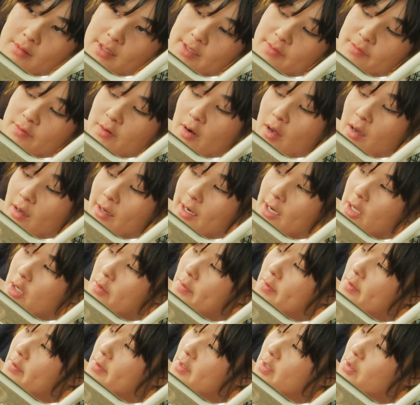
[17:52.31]
And if not, I
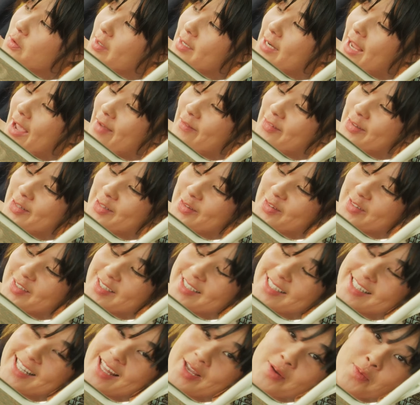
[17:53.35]
hope you enjoyed having a look
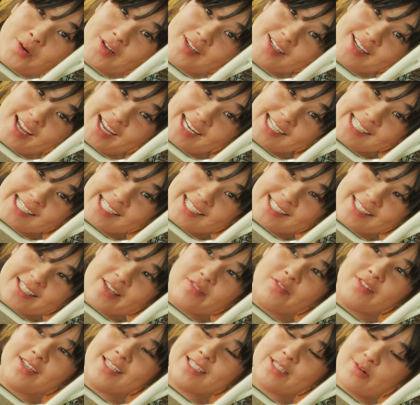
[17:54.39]
at like what
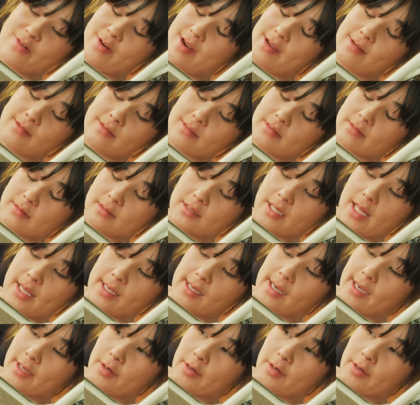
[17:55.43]
1970s crayons look like.